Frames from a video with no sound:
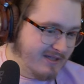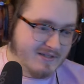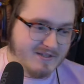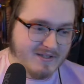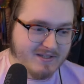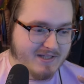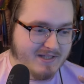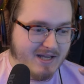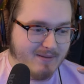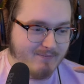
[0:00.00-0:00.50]
does
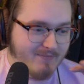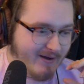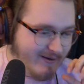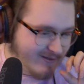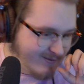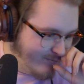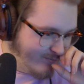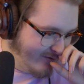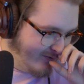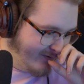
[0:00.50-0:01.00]
the same
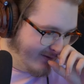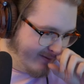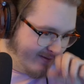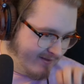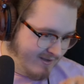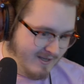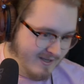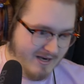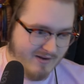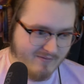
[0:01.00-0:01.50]
mouse movement
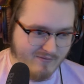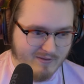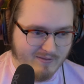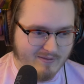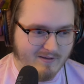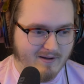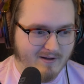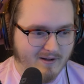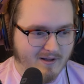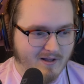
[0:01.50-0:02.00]
thing and
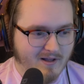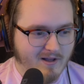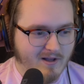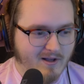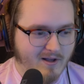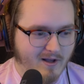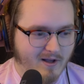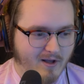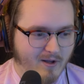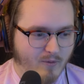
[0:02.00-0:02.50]
everything.
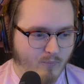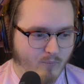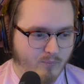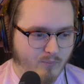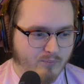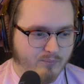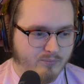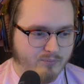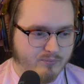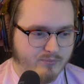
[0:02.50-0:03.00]
Um,
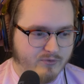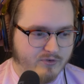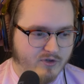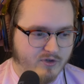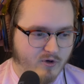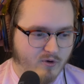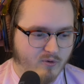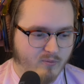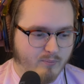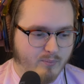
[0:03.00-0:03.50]

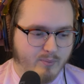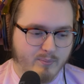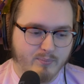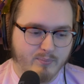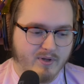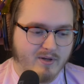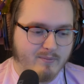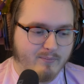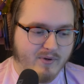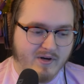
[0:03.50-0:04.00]
so
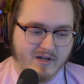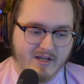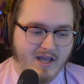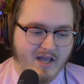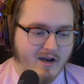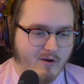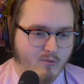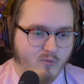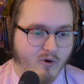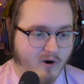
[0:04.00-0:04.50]
but but again, it